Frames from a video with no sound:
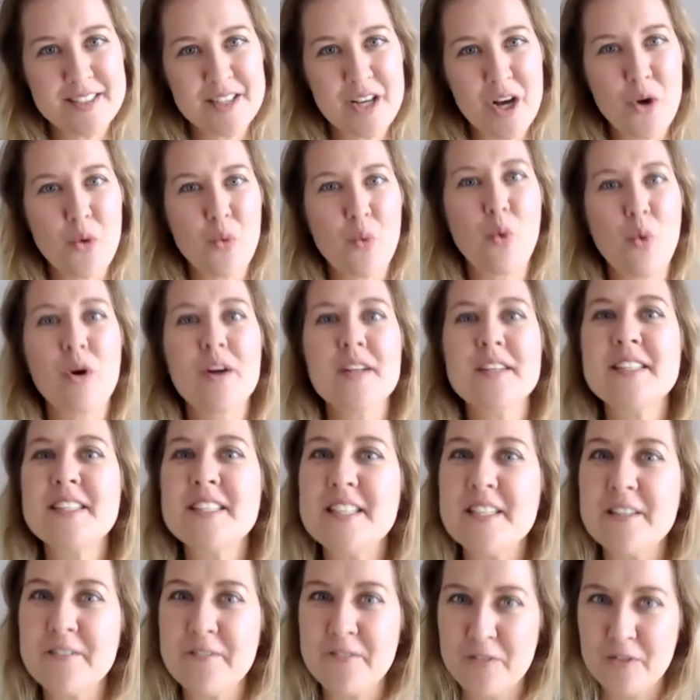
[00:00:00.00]
what
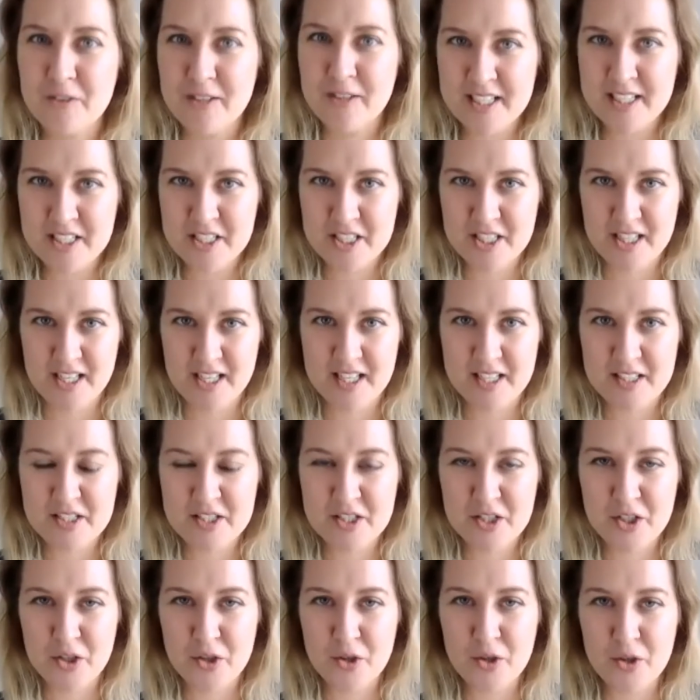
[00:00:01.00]
differentiates
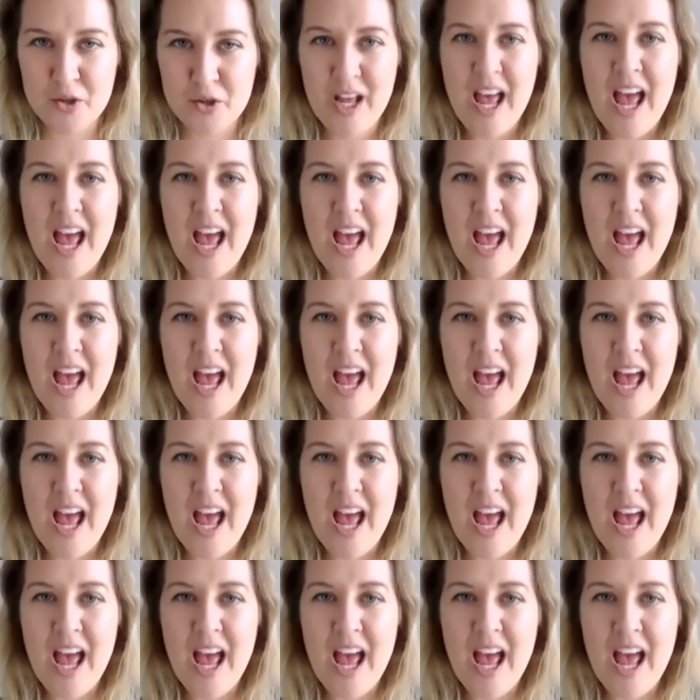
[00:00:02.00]
you,